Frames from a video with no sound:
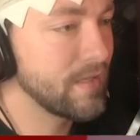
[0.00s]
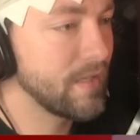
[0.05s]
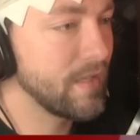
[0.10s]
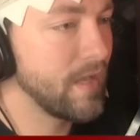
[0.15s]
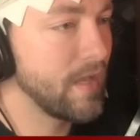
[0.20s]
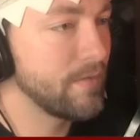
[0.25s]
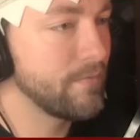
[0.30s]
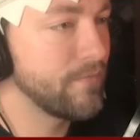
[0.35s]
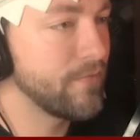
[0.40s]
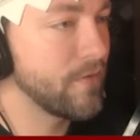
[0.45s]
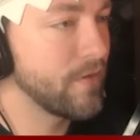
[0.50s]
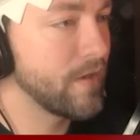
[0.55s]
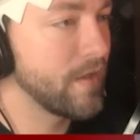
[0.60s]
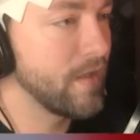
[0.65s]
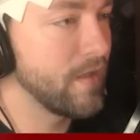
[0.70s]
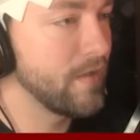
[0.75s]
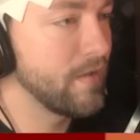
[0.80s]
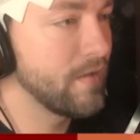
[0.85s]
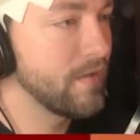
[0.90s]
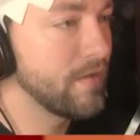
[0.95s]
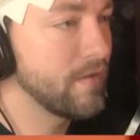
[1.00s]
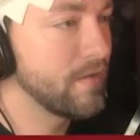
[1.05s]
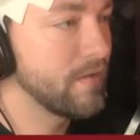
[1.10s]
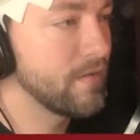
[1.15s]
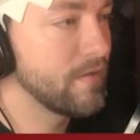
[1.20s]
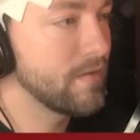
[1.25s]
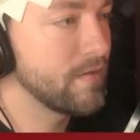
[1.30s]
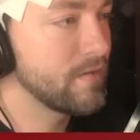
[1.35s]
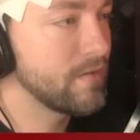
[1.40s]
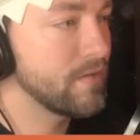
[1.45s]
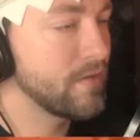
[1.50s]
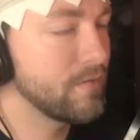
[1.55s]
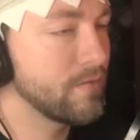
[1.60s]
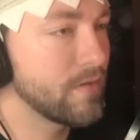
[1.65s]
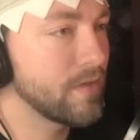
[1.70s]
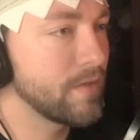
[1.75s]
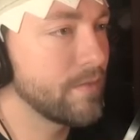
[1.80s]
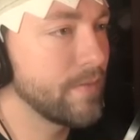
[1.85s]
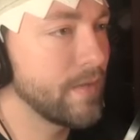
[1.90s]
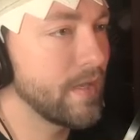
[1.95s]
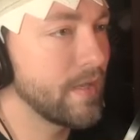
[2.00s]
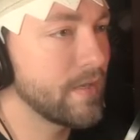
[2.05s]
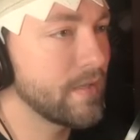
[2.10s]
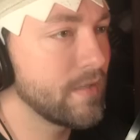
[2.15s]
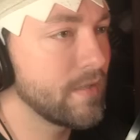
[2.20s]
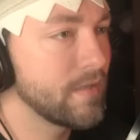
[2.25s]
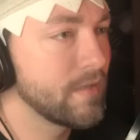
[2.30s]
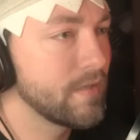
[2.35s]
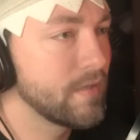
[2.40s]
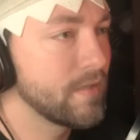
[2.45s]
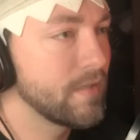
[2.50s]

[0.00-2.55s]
Got him for you. Don't worry about it.